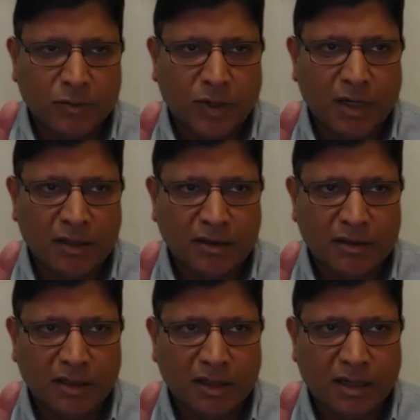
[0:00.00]
while
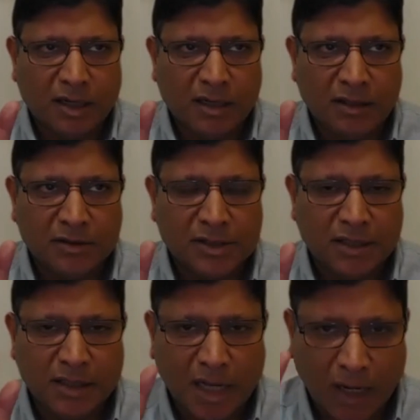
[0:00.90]
I like to say
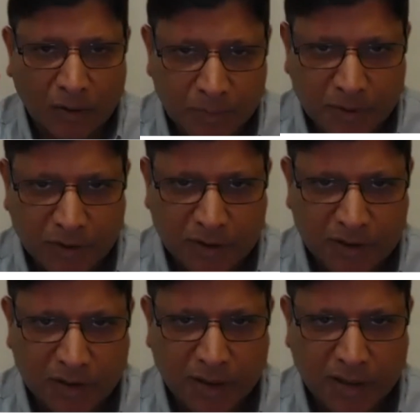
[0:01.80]
the output
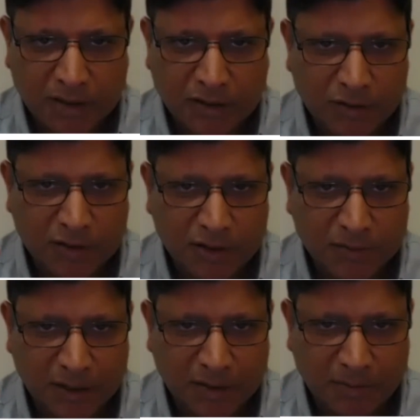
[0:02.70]
is
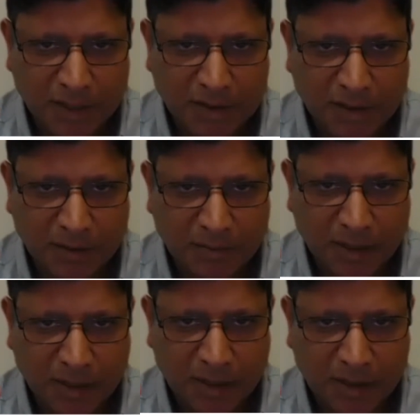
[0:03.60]
usage-based pricing and
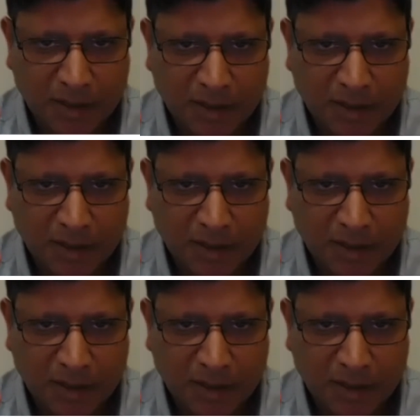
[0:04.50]
billing,